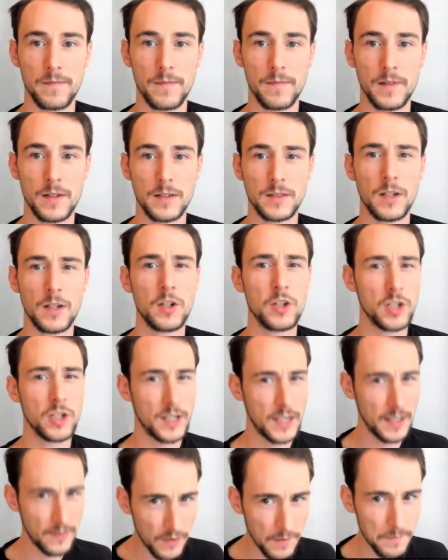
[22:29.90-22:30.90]
so you should
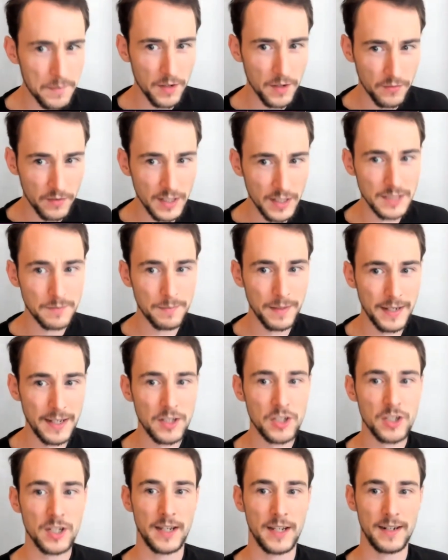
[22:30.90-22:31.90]
give up your free
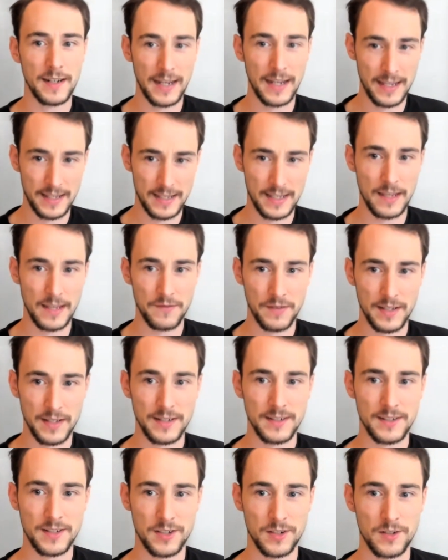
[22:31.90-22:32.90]
speech and like give
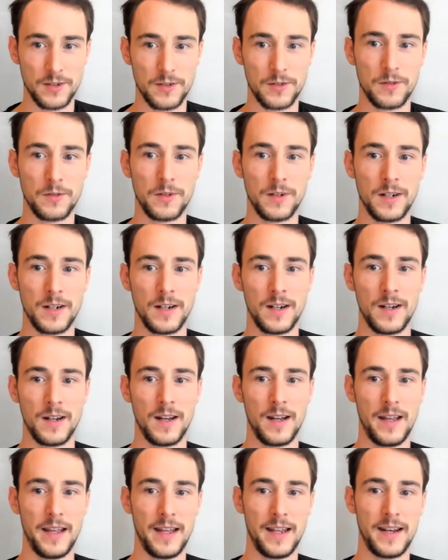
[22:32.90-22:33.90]
in to
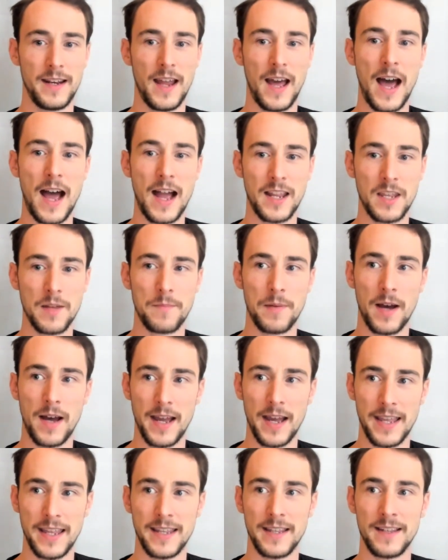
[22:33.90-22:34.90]
an
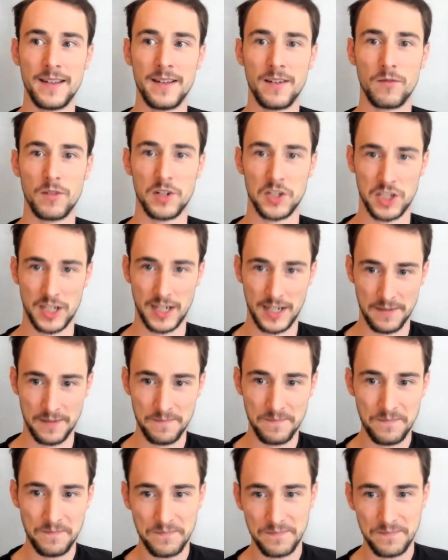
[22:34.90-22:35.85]
occupying regime.